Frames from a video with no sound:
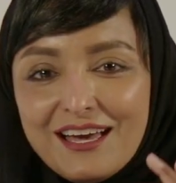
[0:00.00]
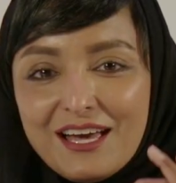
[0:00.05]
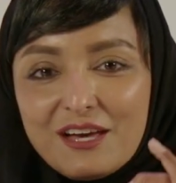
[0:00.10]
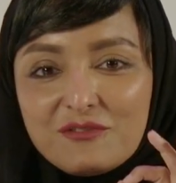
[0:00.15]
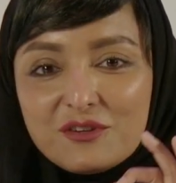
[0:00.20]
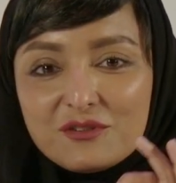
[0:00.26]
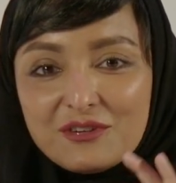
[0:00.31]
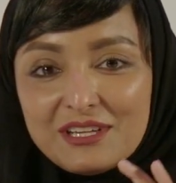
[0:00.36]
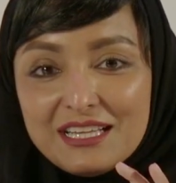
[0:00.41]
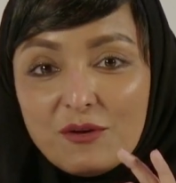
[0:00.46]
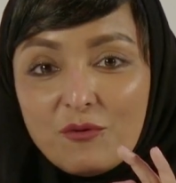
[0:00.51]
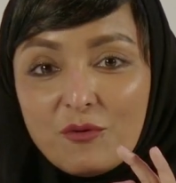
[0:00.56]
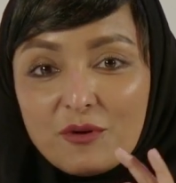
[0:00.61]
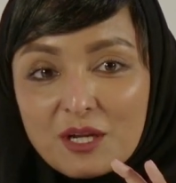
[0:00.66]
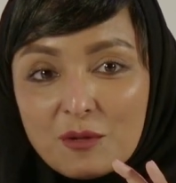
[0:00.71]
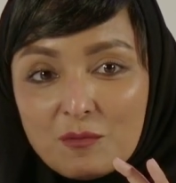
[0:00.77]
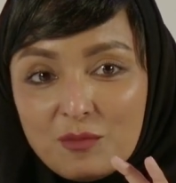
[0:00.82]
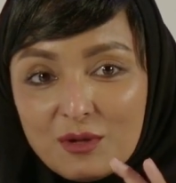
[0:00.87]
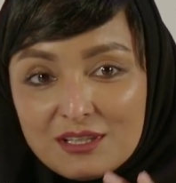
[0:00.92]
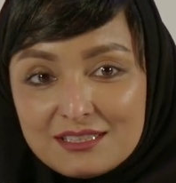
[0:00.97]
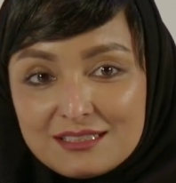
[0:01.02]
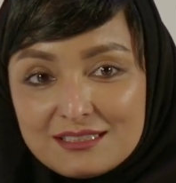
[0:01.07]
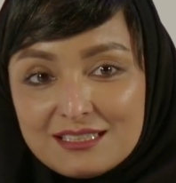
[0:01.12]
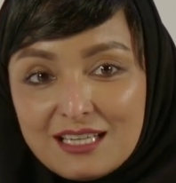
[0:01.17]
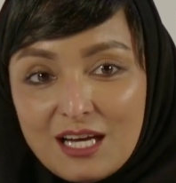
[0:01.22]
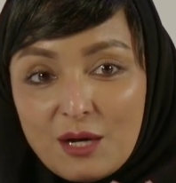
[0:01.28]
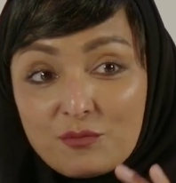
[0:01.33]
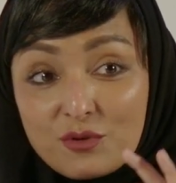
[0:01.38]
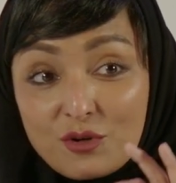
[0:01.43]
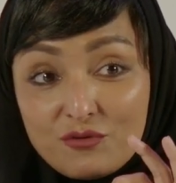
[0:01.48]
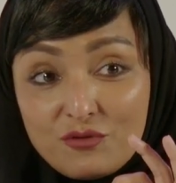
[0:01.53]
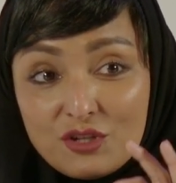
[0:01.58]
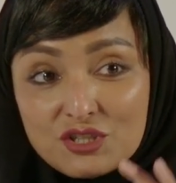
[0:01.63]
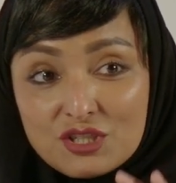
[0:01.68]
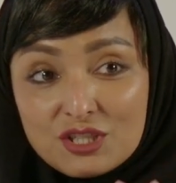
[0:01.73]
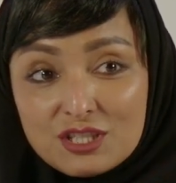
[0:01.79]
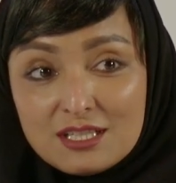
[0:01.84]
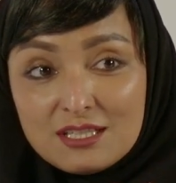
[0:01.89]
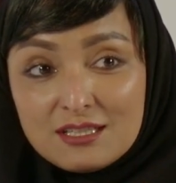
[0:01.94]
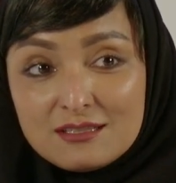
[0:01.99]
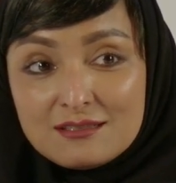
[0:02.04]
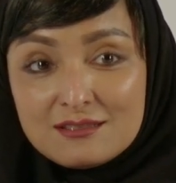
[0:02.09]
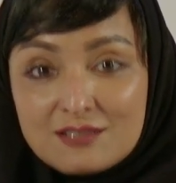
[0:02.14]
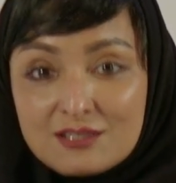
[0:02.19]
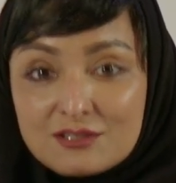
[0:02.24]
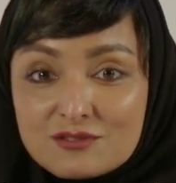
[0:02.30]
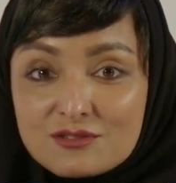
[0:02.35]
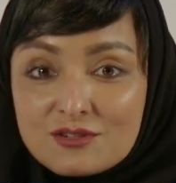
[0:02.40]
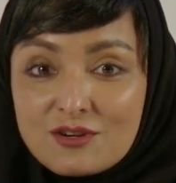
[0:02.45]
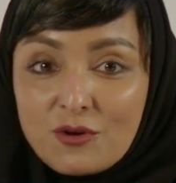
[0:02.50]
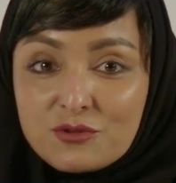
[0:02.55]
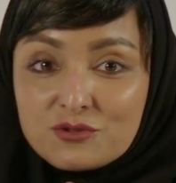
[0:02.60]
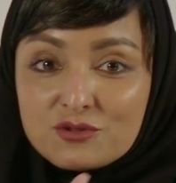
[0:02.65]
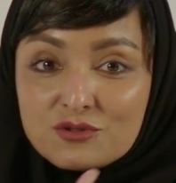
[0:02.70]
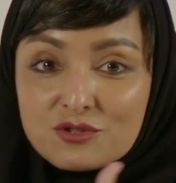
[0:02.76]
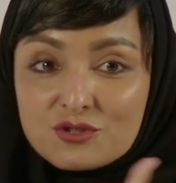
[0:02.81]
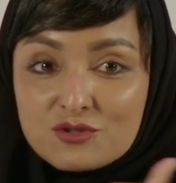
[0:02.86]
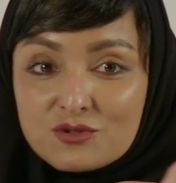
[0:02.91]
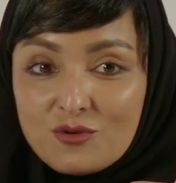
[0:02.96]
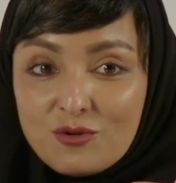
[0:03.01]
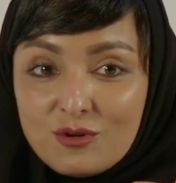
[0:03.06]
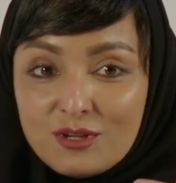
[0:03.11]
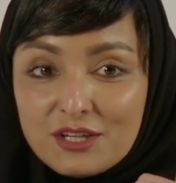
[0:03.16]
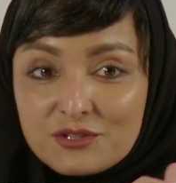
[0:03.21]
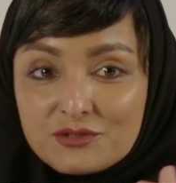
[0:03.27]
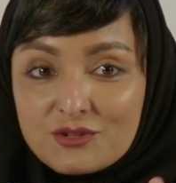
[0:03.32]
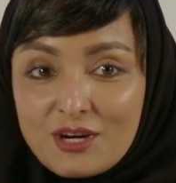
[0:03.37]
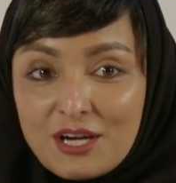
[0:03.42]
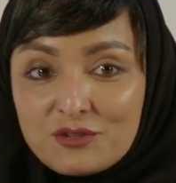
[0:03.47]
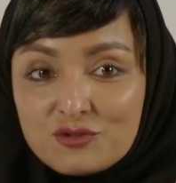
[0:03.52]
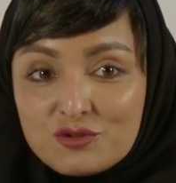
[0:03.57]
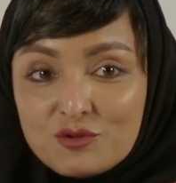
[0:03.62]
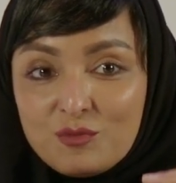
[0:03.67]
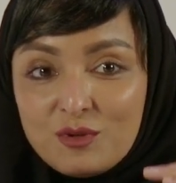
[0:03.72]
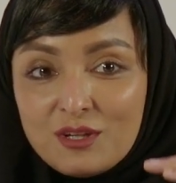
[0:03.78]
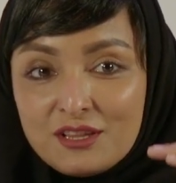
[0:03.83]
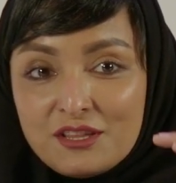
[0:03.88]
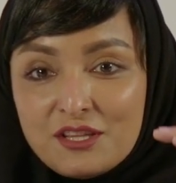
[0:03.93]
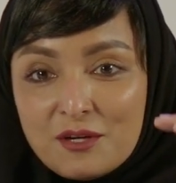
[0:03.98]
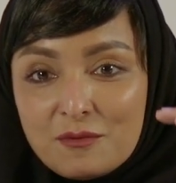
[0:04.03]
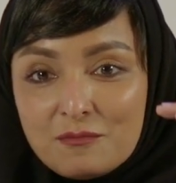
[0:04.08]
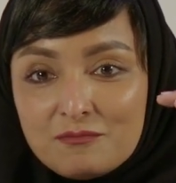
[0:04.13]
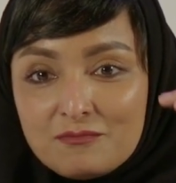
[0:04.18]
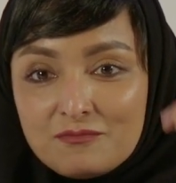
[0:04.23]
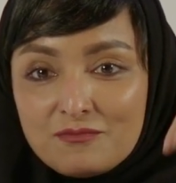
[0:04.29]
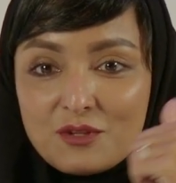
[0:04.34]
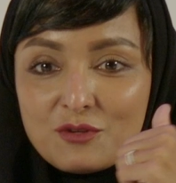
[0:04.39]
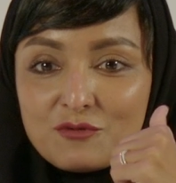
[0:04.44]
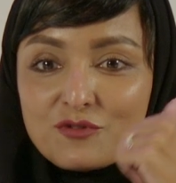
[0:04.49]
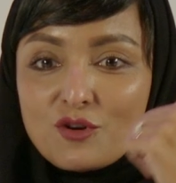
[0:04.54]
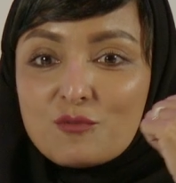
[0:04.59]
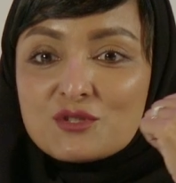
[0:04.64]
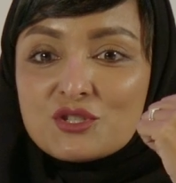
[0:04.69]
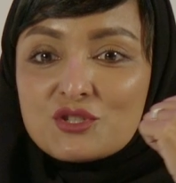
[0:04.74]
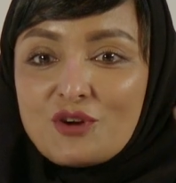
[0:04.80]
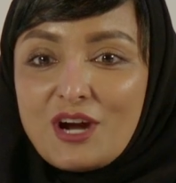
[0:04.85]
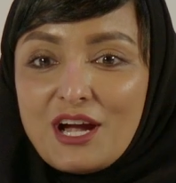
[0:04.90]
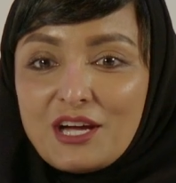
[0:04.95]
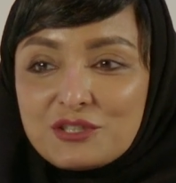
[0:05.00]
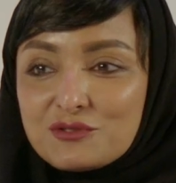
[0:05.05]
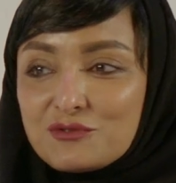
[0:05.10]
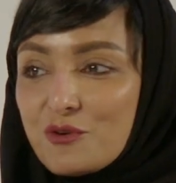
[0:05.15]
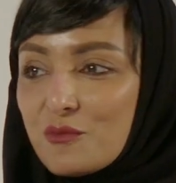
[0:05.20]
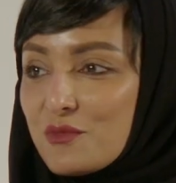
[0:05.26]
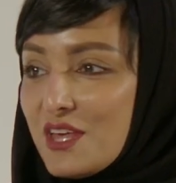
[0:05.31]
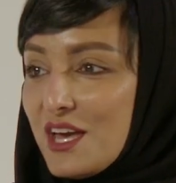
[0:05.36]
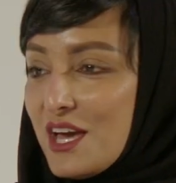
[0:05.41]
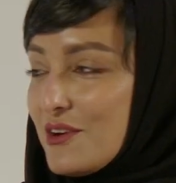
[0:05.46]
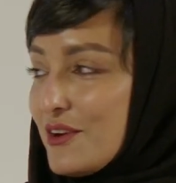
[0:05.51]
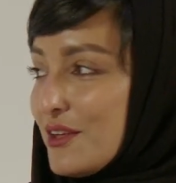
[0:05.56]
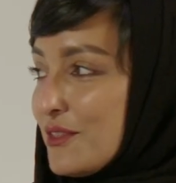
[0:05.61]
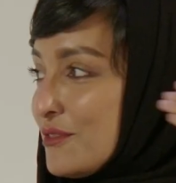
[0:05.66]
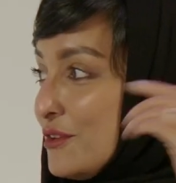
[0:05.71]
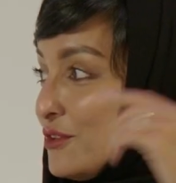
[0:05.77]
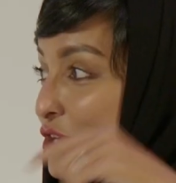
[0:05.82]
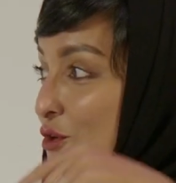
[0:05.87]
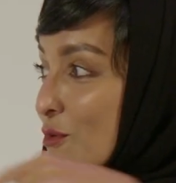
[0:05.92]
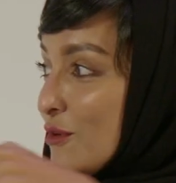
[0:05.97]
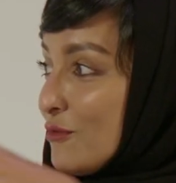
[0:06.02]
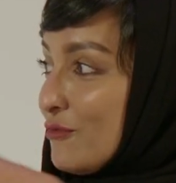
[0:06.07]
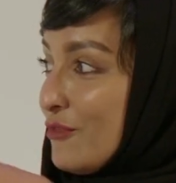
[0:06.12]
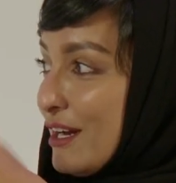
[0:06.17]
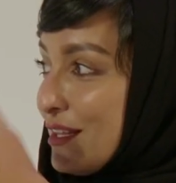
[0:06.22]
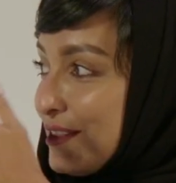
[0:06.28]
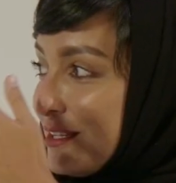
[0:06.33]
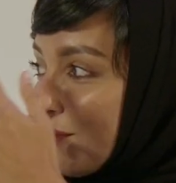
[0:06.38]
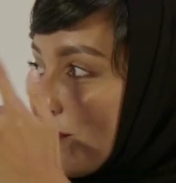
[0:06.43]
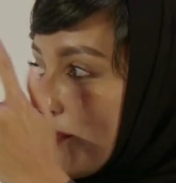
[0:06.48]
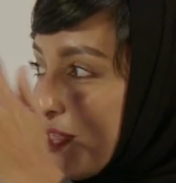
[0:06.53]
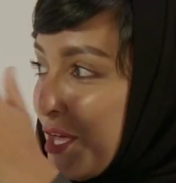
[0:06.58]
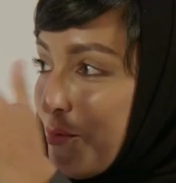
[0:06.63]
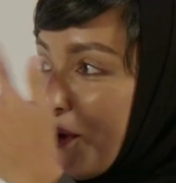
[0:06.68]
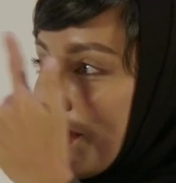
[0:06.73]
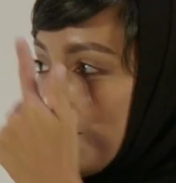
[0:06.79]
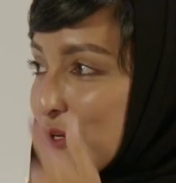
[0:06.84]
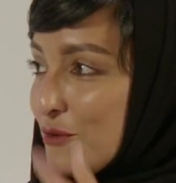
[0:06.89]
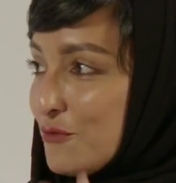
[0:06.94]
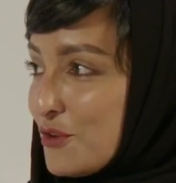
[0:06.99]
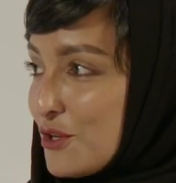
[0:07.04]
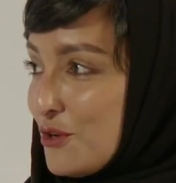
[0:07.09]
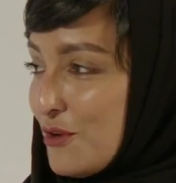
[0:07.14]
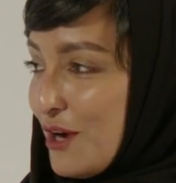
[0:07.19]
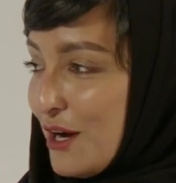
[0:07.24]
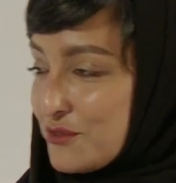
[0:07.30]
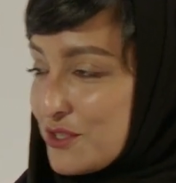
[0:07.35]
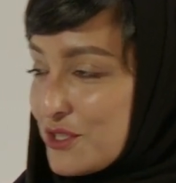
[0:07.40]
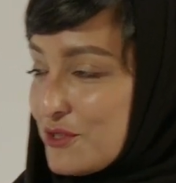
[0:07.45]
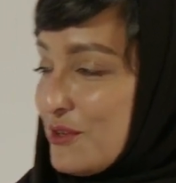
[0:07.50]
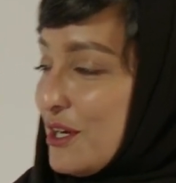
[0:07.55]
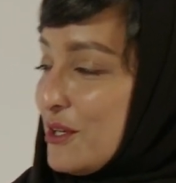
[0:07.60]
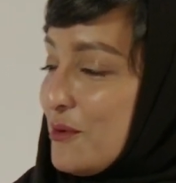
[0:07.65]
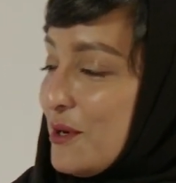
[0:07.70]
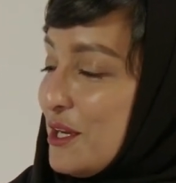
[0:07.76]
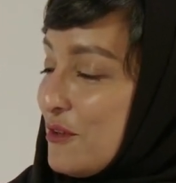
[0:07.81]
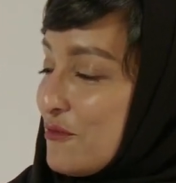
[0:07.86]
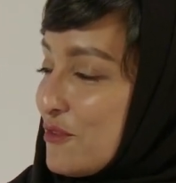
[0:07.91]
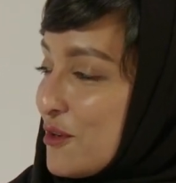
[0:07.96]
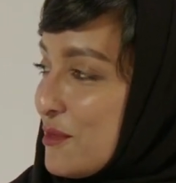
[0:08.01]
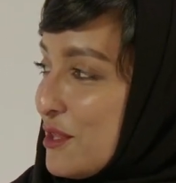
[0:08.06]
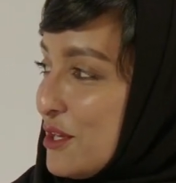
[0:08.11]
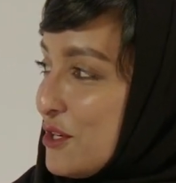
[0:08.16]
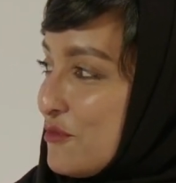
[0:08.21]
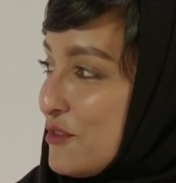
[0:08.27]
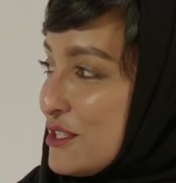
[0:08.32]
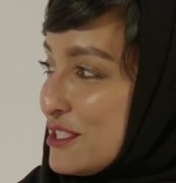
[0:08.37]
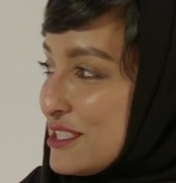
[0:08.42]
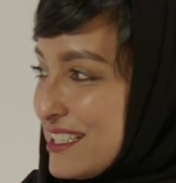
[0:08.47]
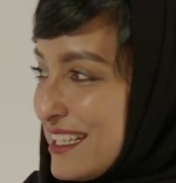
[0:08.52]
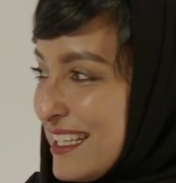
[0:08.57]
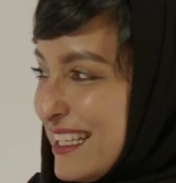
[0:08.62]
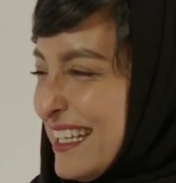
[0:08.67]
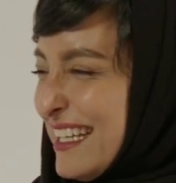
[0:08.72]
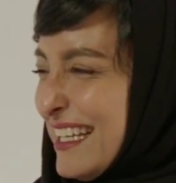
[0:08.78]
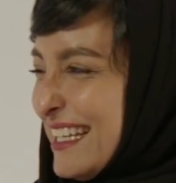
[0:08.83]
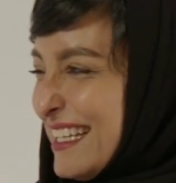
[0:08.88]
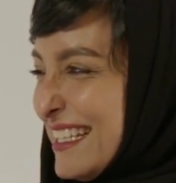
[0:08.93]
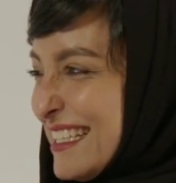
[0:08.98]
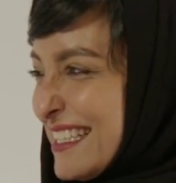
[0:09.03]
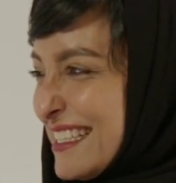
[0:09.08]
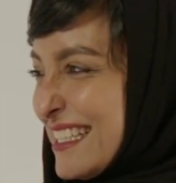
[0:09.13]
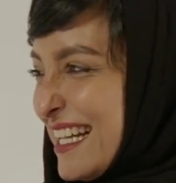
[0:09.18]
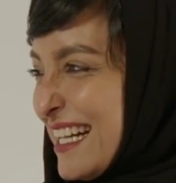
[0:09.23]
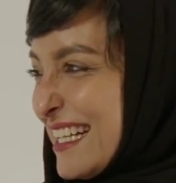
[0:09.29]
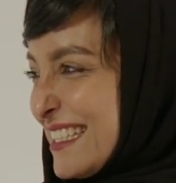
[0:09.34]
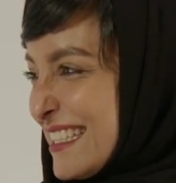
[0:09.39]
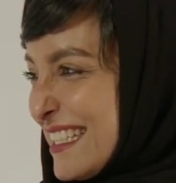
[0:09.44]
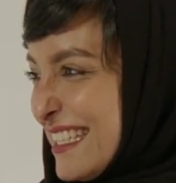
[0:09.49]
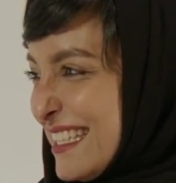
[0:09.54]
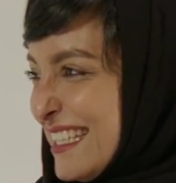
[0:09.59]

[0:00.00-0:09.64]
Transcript: If you really want to build a professionals, just go to the school and try to build them from scratch, from there, and then you will find them there waiting for you after graduating from the university. Exactly.